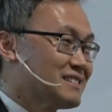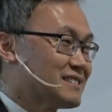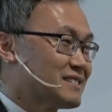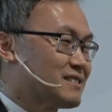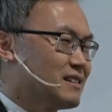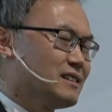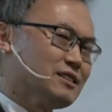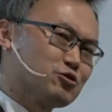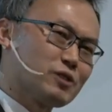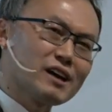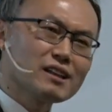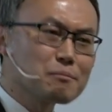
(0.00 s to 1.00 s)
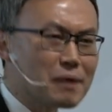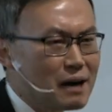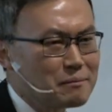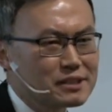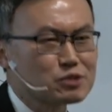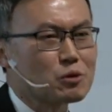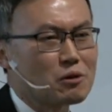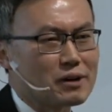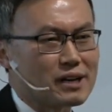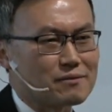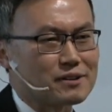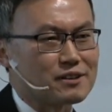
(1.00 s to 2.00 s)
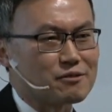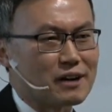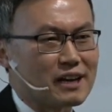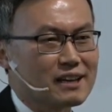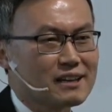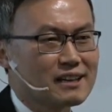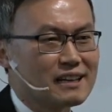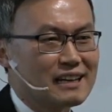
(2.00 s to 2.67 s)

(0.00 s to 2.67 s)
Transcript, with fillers: just the Israeli bombings or whatever, right?